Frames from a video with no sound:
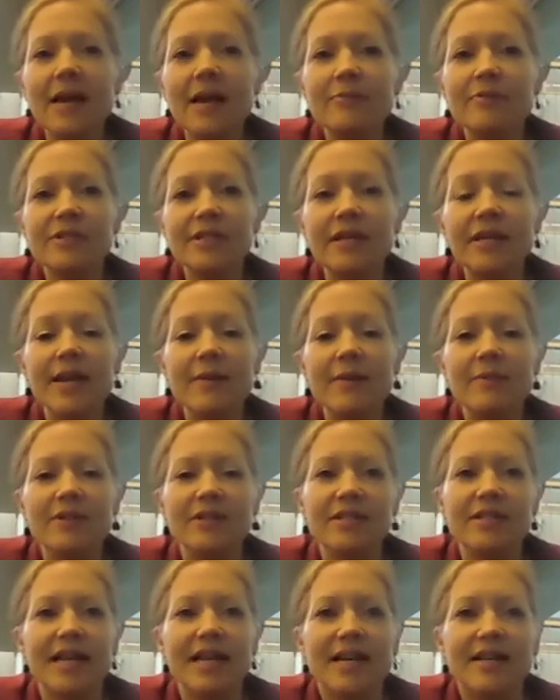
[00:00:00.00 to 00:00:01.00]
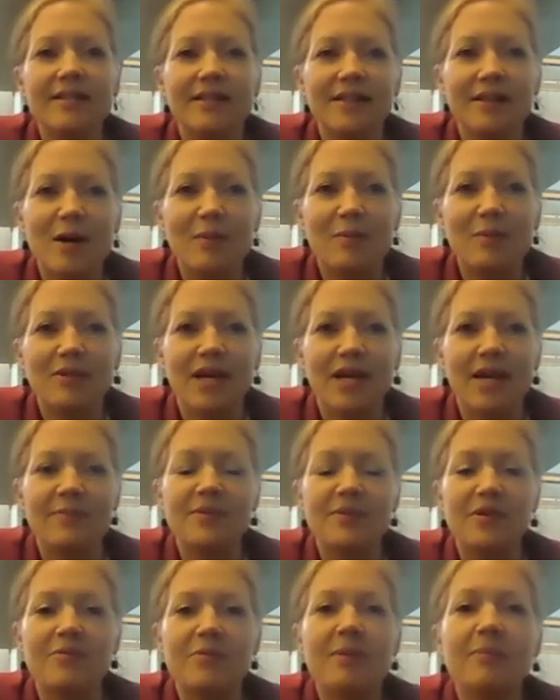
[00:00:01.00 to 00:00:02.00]
was still able to dance a couple
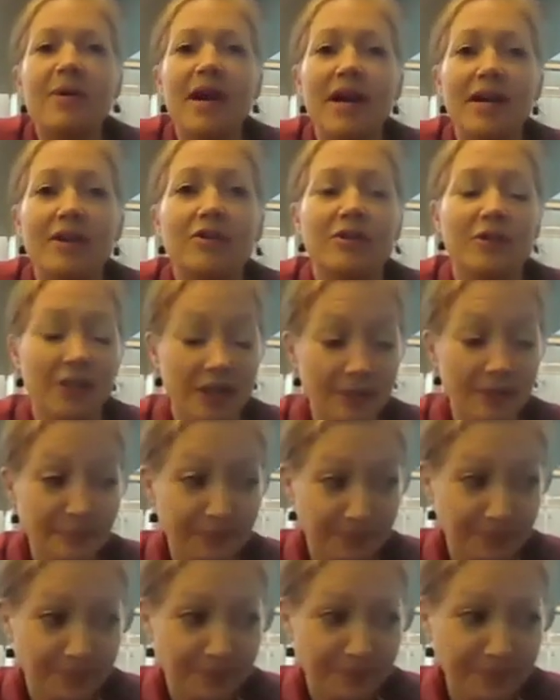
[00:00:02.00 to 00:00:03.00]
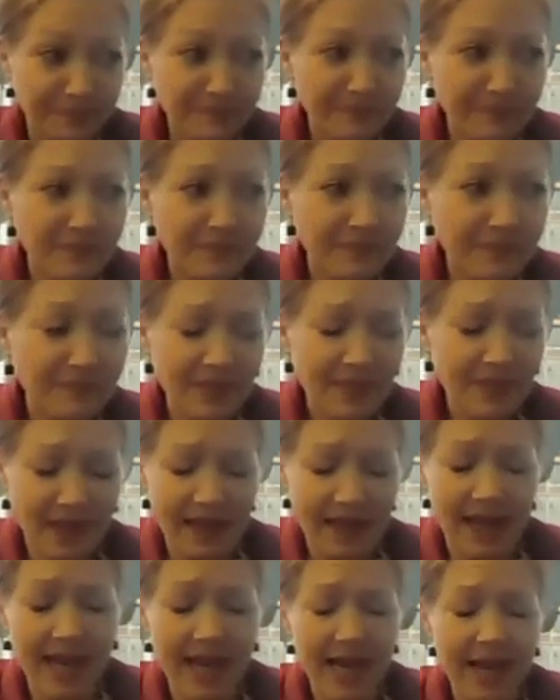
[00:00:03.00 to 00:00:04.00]
times. I remember actually
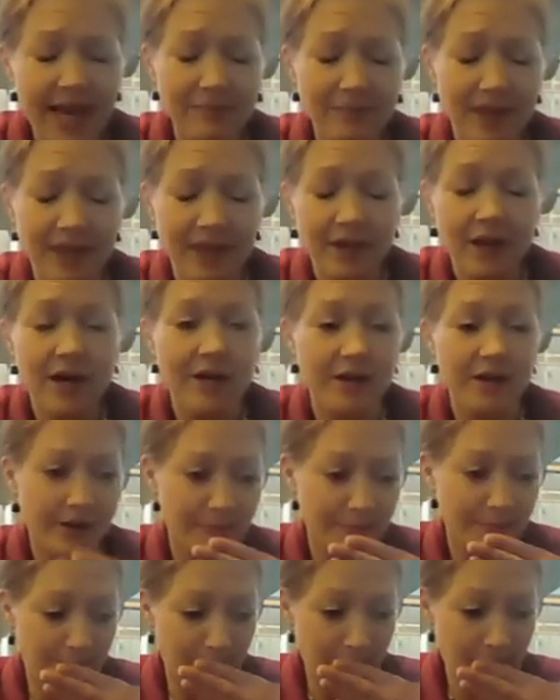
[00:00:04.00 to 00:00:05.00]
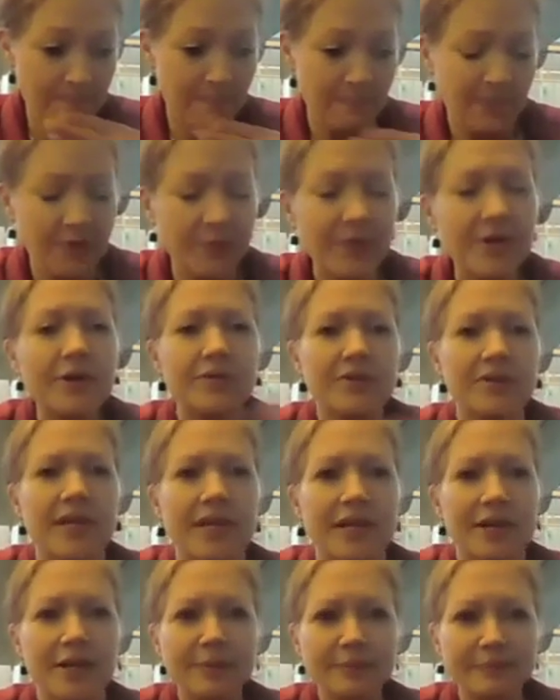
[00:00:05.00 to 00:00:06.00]
I had my daughter 3 years
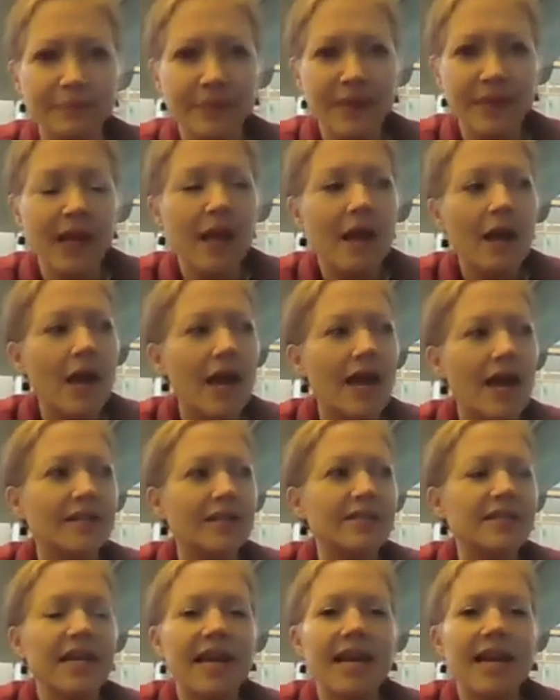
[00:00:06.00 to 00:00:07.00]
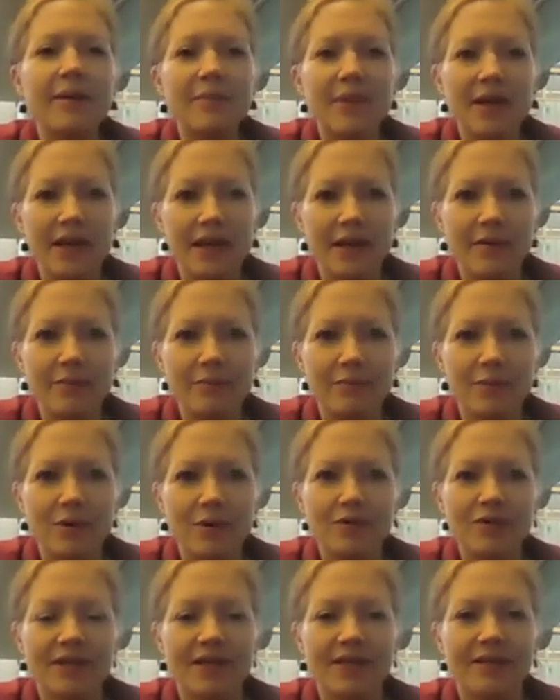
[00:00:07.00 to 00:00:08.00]
later, and Tammy
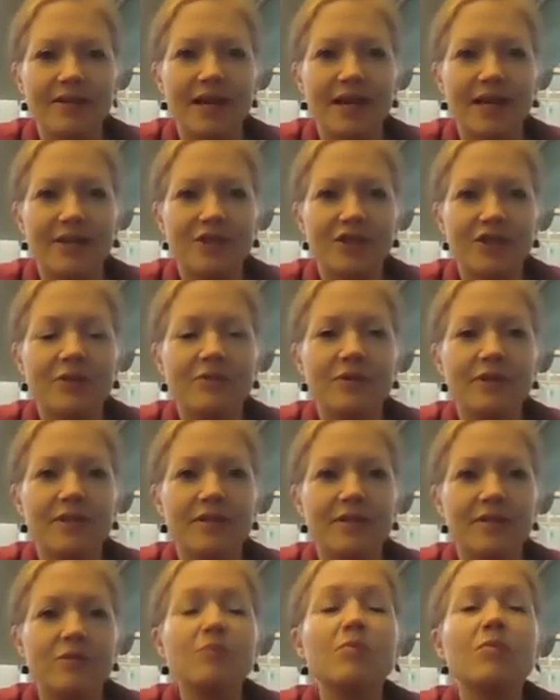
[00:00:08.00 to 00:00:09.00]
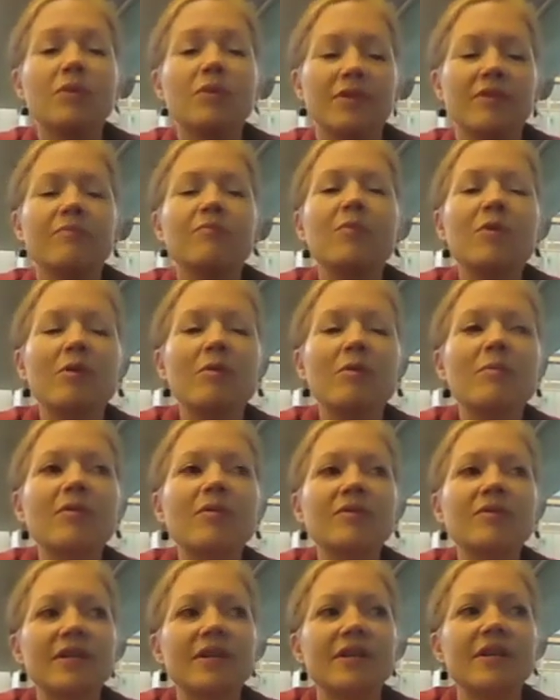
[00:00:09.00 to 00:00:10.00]
Rosen, like we were
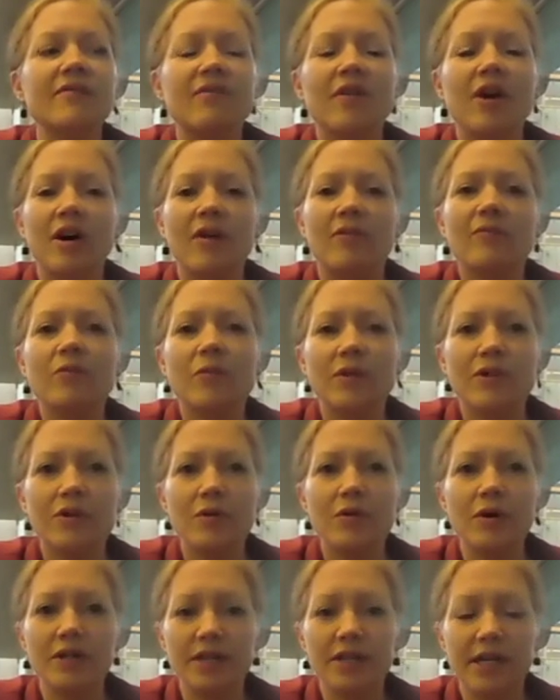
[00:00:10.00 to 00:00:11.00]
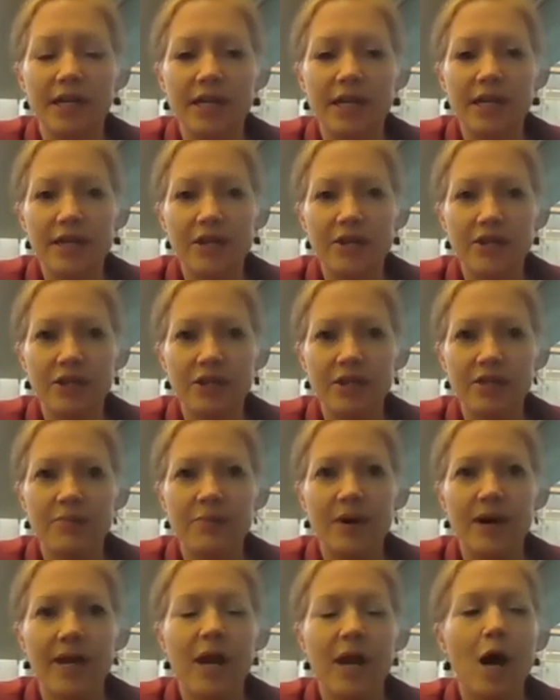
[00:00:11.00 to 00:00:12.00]
both still involved with New Articulations,
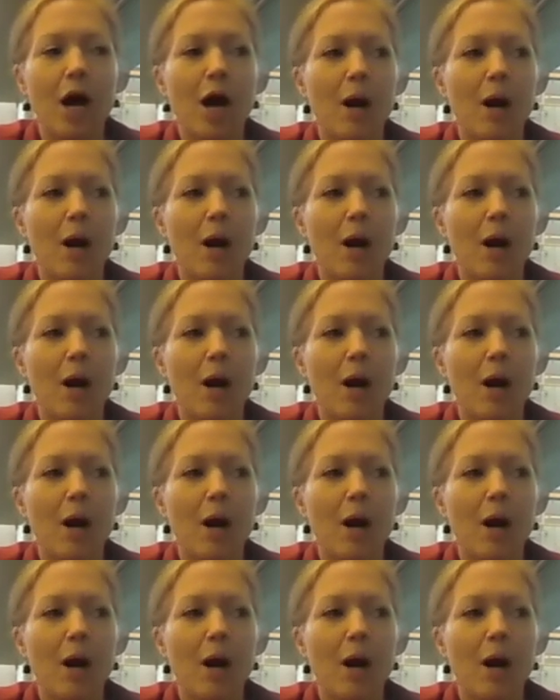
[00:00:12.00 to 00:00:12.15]
but